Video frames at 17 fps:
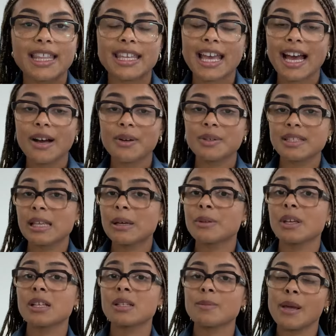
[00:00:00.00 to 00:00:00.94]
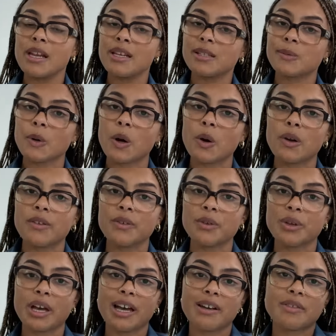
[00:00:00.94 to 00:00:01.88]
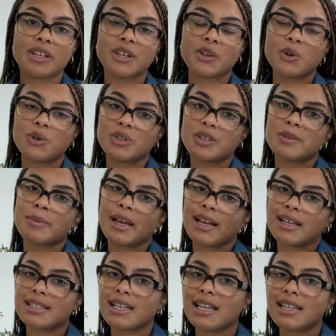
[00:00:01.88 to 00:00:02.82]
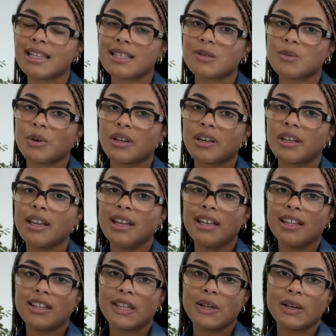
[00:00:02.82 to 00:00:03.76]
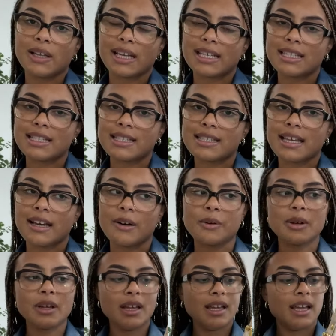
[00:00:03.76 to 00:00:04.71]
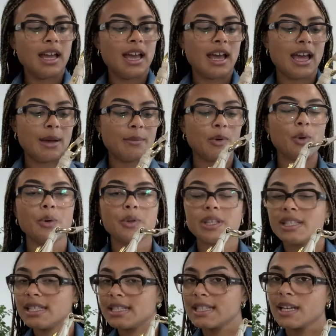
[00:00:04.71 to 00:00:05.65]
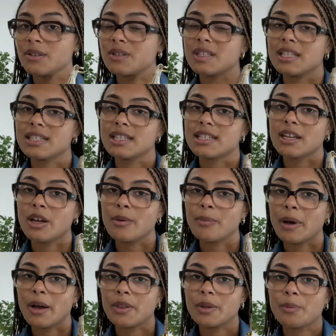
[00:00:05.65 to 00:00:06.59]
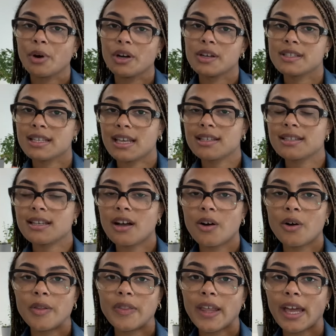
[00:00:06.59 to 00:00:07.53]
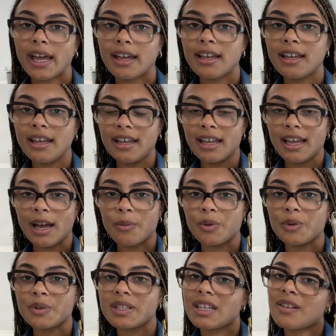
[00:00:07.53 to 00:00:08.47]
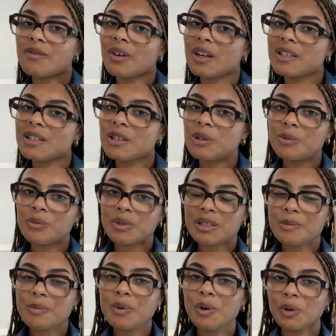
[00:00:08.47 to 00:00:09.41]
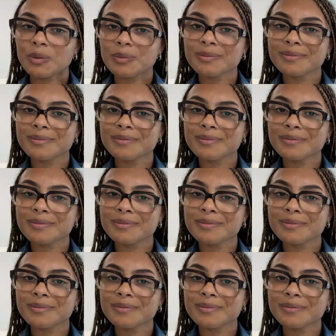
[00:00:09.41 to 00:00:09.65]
the How to Sell with Us page as well if you have any gorgeous bags like this one that you're looking to sell. All the details you need to know about the process are on there, and we'll see you very soon with some more.